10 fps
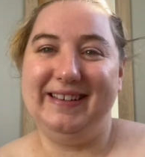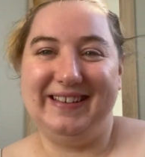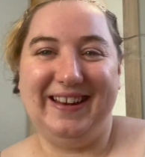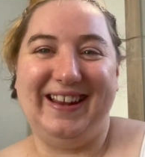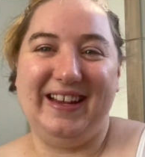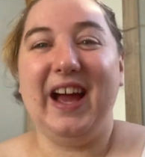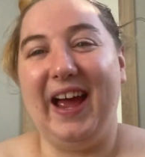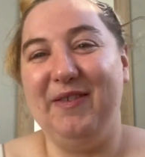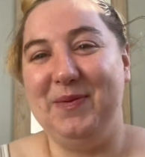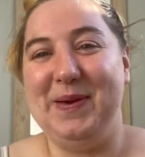that like I
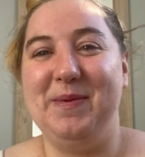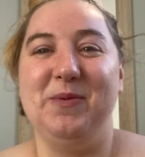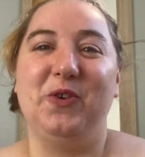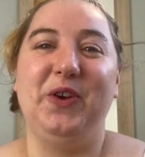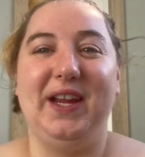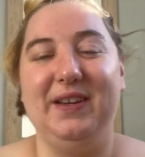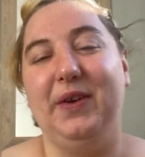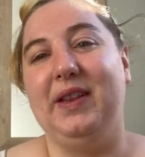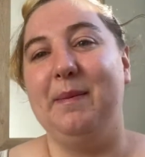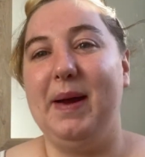have to be a bit more creative and
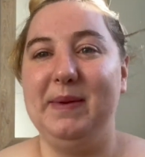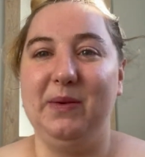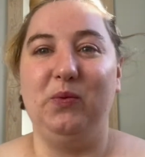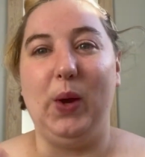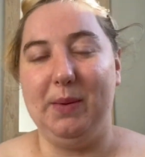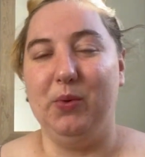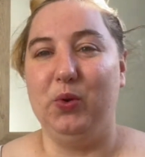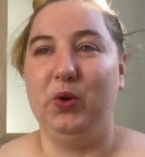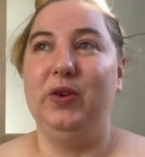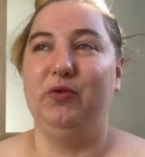there might be way
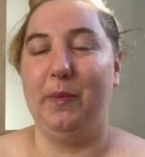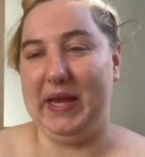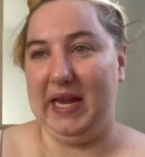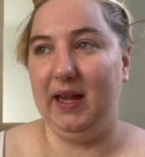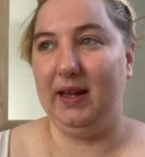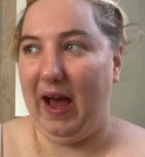more repeat